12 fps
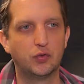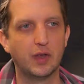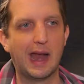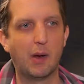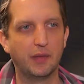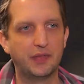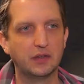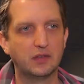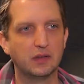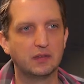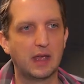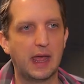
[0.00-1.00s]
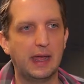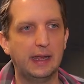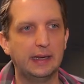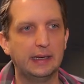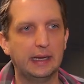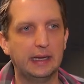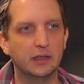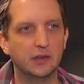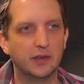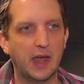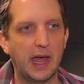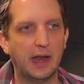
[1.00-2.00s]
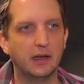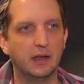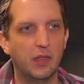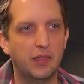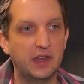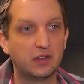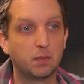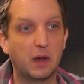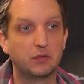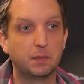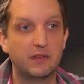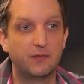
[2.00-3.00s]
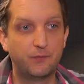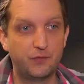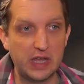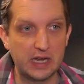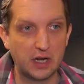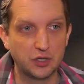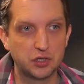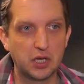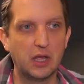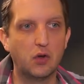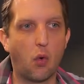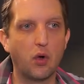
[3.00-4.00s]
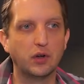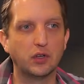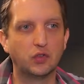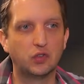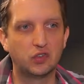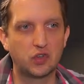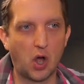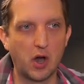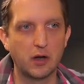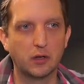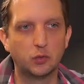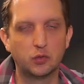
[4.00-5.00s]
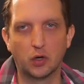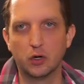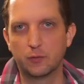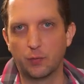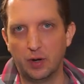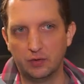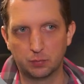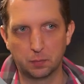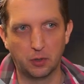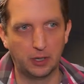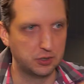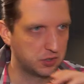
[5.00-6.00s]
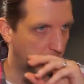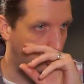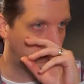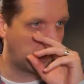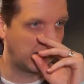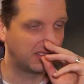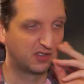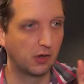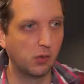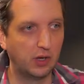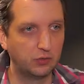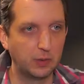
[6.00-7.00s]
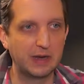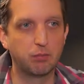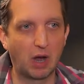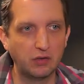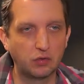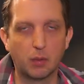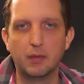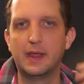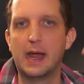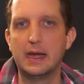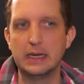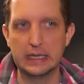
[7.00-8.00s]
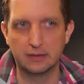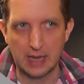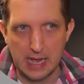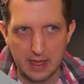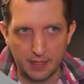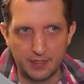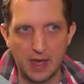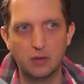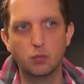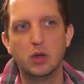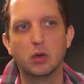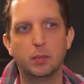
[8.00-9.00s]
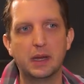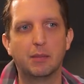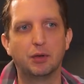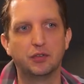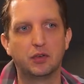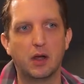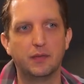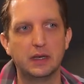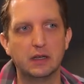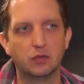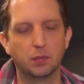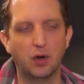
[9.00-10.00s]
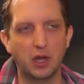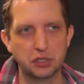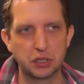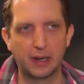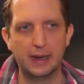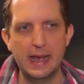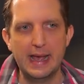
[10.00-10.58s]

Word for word: So now what this is saying is that this must be finished in order to start search for inspiration, right? So once we brainstorm the ideas, then we will be able to start the inspiration.